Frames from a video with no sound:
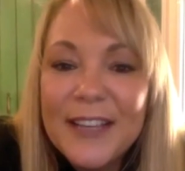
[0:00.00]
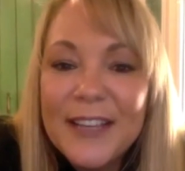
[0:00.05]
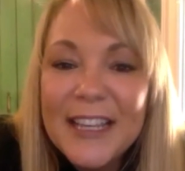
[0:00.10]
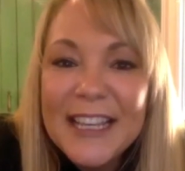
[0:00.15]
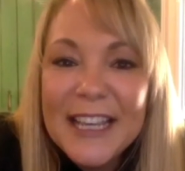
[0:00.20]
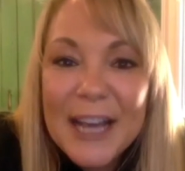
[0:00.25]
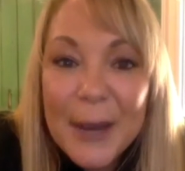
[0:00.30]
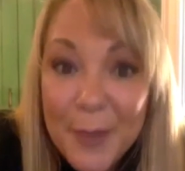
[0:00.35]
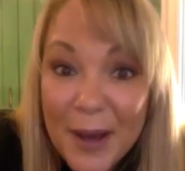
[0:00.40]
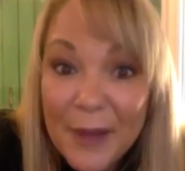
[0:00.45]
the
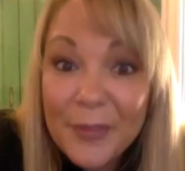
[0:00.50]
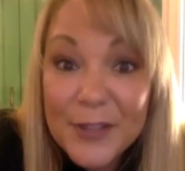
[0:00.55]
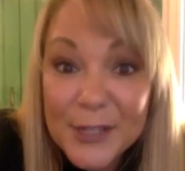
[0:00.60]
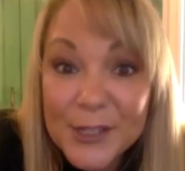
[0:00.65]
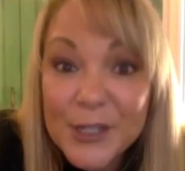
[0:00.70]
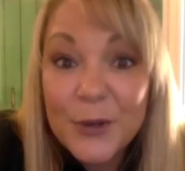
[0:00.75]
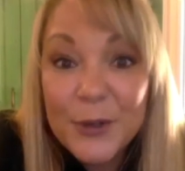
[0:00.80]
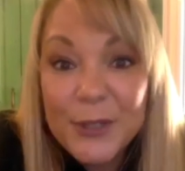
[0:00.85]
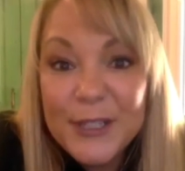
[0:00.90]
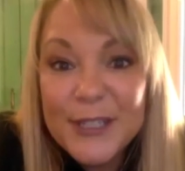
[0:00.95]
audit
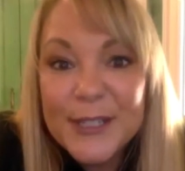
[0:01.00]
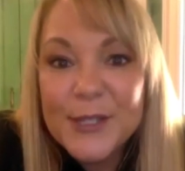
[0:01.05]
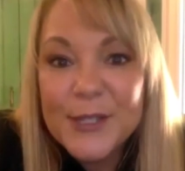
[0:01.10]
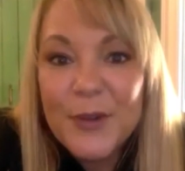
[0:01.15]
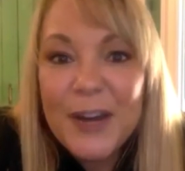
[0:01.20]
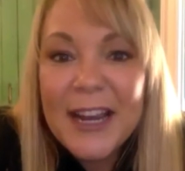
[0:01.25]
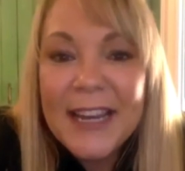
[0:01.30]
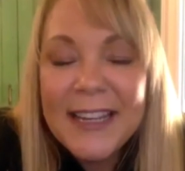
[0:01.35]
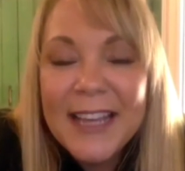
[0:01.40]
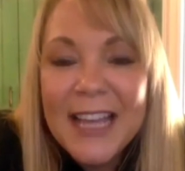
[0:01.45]
about the
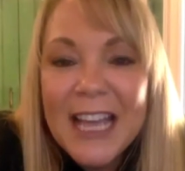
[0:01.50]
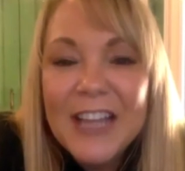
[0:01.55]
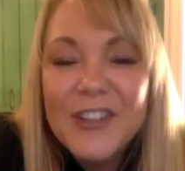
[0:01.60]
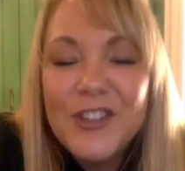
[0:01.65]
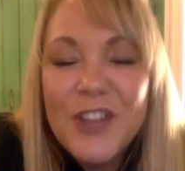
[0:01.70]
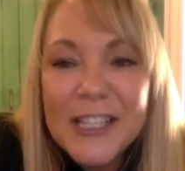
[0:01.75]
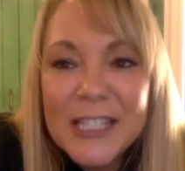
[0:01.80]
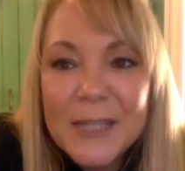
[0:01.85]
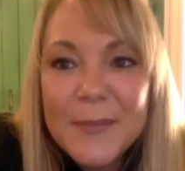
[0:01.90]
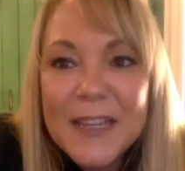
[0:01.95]
tools,
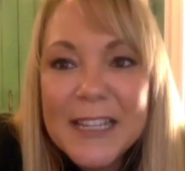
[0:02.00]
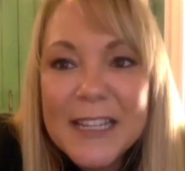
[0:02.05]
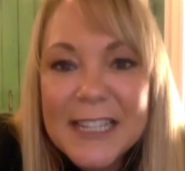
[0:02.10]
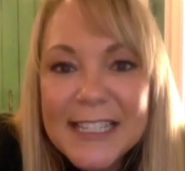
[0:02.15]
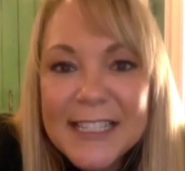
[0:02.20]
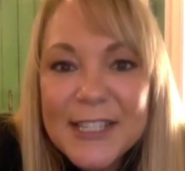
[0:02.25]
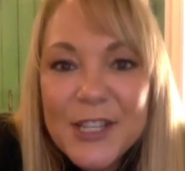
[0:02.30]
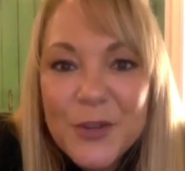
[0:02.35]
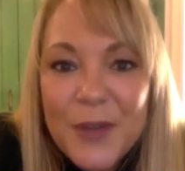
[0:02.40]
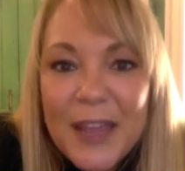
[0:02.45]
right? Just
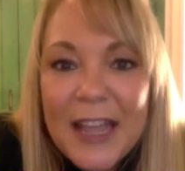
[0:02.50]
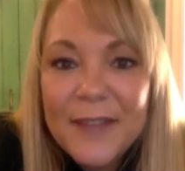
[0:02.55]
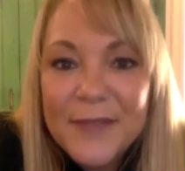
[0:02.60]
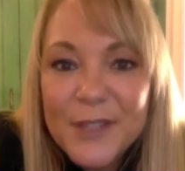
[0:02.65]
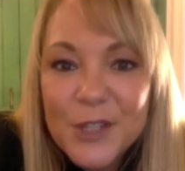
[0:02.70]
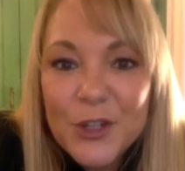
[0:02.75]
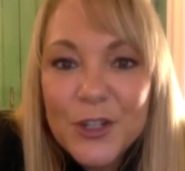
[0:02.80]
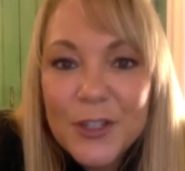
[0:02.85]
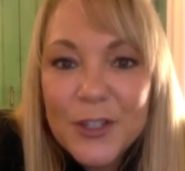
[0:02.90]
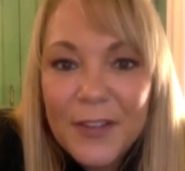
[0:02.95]
mm-hmm. because
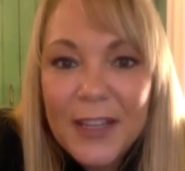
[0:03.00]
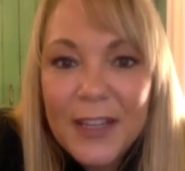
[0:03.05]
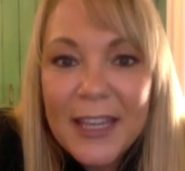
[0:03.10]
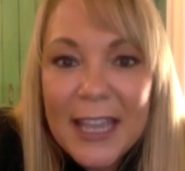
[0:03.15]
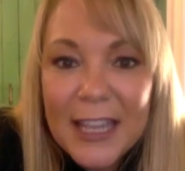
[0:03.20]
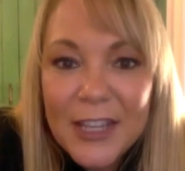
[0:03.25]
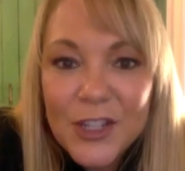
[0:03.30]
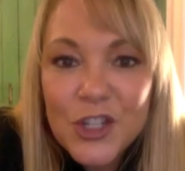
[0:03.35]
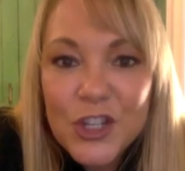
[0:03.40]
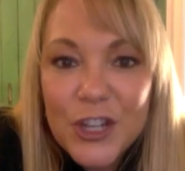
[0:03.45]
you have
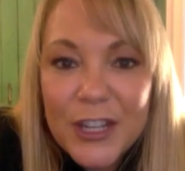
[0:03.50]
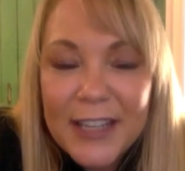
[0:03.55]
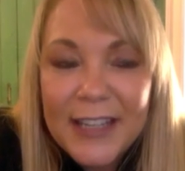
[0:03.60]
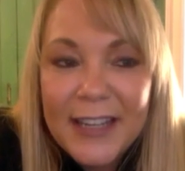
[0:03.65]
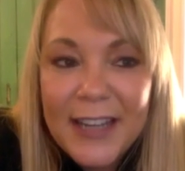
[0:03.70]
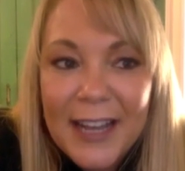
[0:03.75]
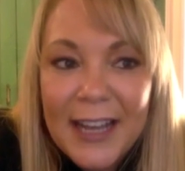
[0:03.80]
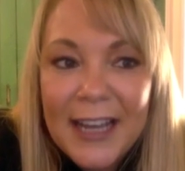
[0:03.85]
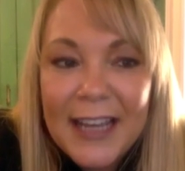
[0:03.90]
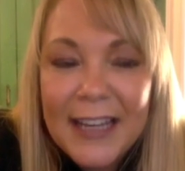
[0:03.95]

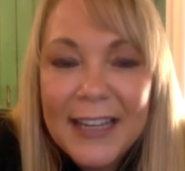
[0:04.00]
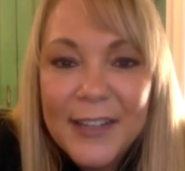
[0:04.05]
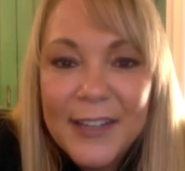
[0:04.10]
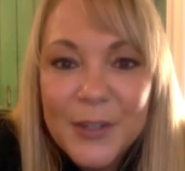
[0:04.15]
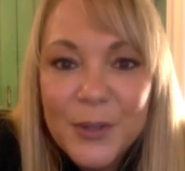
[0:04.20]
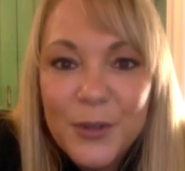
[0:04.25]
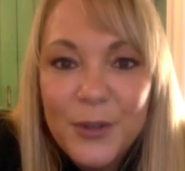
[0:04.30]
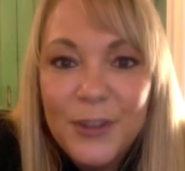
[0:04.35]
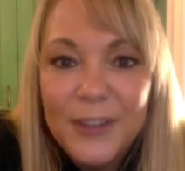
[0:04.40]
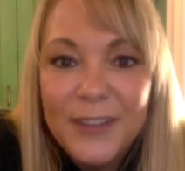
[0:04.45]
certification
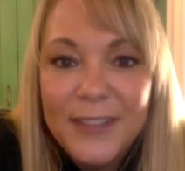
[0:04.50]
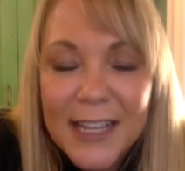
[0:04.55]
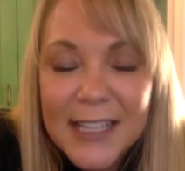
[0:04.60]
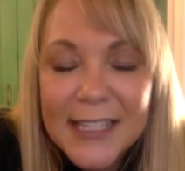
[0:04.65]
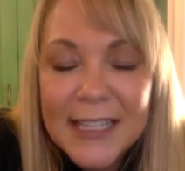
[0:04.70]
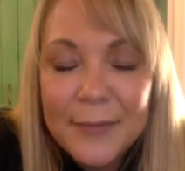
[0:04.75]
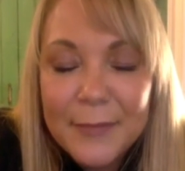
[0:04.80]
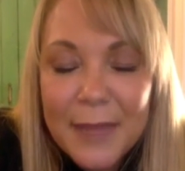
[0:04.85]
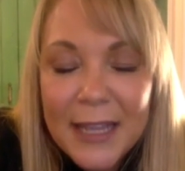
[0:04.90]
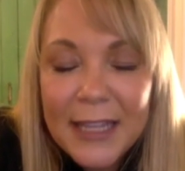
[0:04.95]
on a
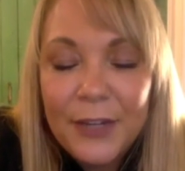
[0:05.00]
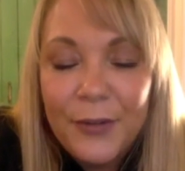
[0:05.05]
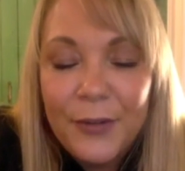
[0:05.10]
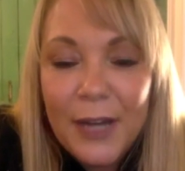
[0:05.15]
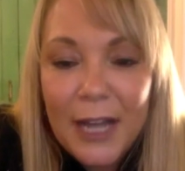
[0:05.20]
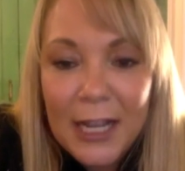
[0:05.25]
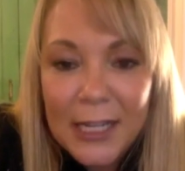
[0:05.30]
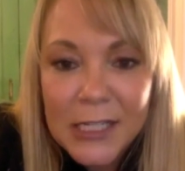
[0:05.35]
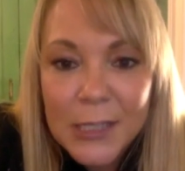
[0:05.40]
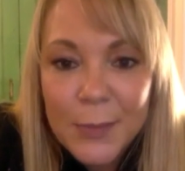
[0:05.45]
tool
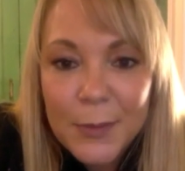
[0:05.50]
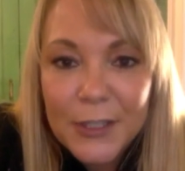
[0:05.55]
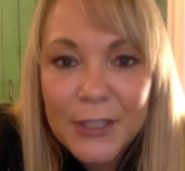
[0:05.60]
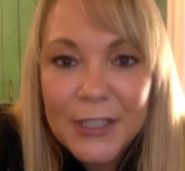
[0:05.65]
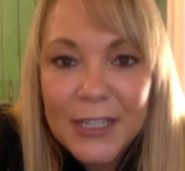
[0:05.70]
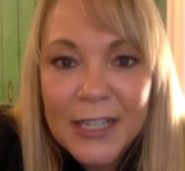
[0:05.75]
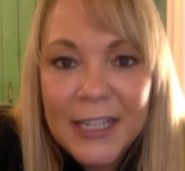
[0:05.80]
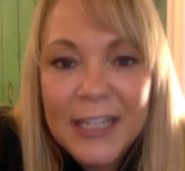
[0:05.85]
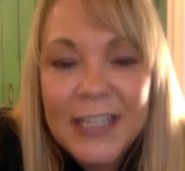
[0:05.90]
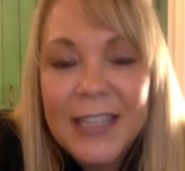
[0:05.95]
doesn't make you an
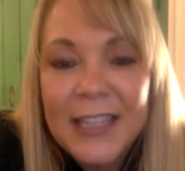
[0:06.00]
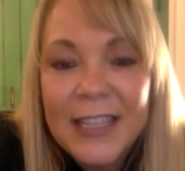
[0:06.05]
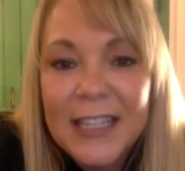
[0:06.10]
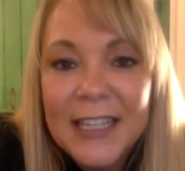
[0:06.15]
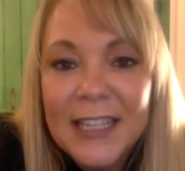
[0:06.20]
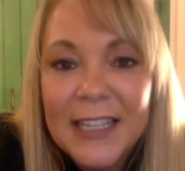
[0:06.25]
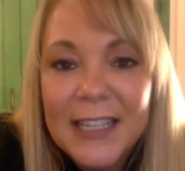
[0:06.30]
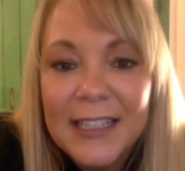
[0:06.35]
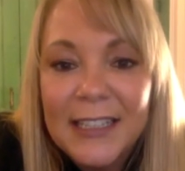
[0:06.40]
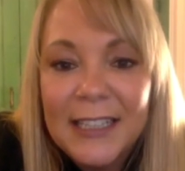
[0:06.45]
expert.
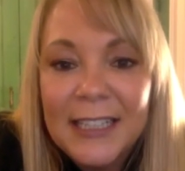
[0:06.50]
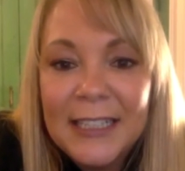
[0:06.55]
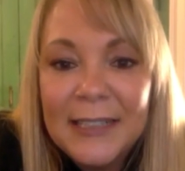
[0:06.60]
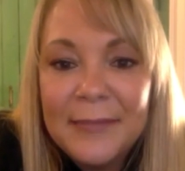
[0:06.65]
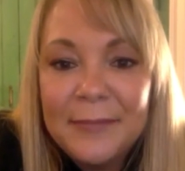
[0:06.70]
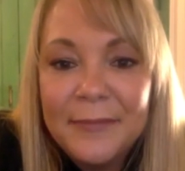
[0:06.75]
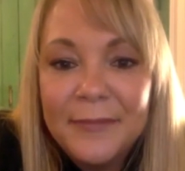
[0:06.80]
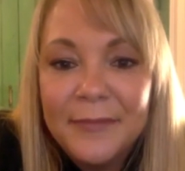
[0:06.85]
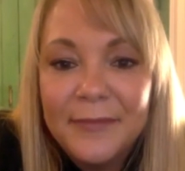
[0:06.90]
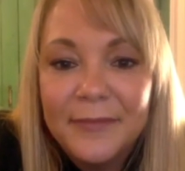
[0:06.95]
And I think
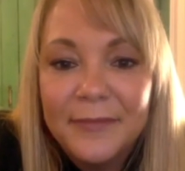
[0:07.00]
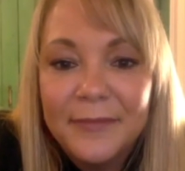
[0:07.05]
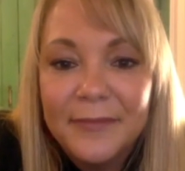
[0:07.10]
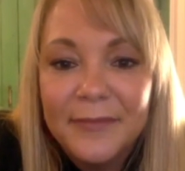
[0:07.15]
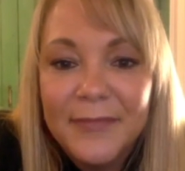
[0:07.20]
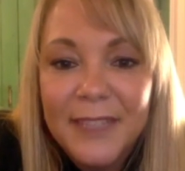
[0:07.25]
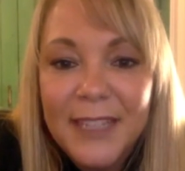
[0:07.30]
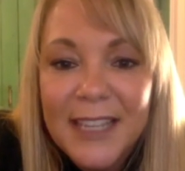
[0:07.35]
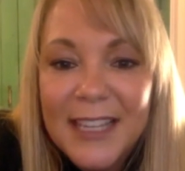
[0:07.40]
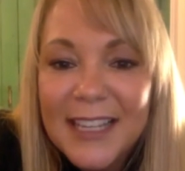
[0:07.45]

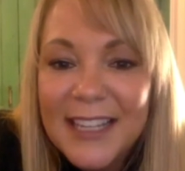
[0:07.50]
um,